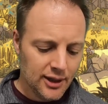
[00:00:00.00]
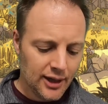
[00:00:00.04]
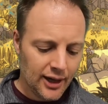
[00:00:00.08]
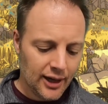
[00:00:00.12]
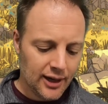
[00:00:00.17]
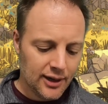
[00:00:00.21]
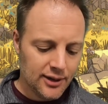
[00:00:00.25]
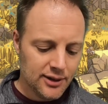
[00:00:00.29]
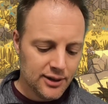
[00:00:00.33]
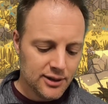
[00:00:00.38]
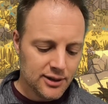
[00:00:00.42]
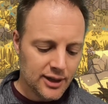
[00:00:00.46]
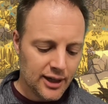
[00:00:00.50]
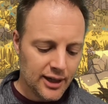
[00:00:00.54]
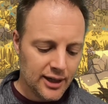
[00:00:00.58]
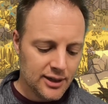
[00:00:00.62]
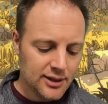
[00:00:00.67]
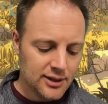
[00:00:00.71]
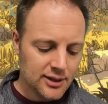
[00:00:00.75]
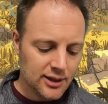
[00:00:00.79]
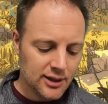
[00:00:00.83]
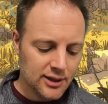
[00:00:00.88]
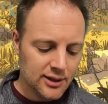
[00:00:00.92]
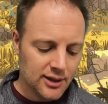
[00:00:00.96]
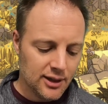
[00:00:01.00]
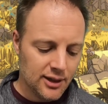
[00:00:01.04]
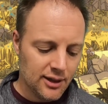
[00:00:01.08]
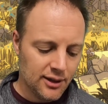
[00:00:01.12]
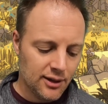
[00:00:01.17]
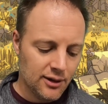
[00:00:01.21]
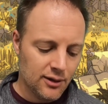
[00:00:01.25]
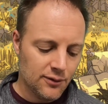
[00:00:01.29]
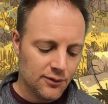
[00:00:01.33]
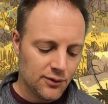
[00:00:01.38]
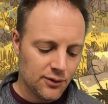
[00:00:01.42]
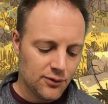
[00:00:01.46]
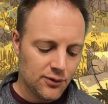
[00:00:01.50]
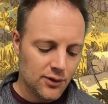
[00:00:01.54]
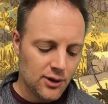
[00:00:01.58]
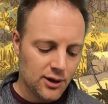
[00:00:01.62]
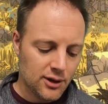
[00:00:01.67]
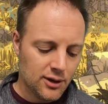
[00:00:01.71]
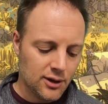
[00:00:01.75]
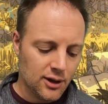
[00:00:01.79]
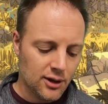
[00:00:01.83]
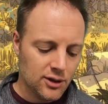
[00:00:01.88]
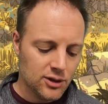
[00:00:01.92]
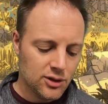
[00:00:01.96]
And in this case, for
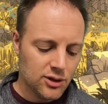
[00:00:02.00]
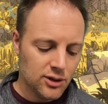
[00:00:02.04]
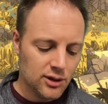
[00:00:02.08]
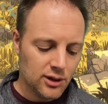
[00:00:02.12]
fog cards,